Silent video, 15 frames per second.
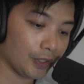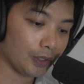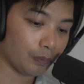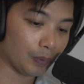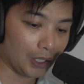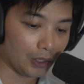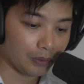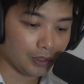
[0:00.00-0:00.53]

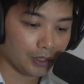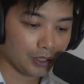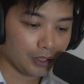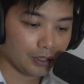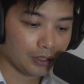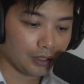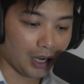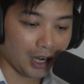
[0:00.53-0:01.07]
Well,
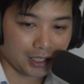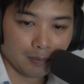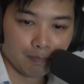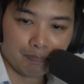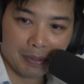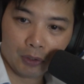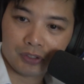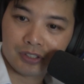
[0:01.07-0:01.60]
I can
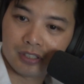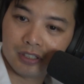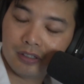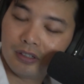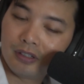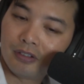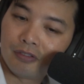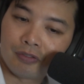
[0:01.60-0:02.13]
belt it
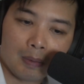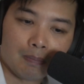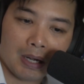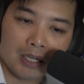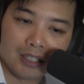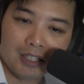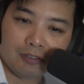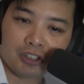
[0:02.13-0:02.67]
from my
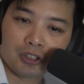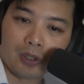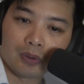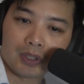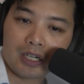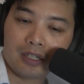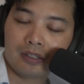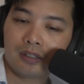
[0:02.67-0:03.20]
left
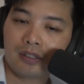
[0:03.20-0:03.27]
shoulder.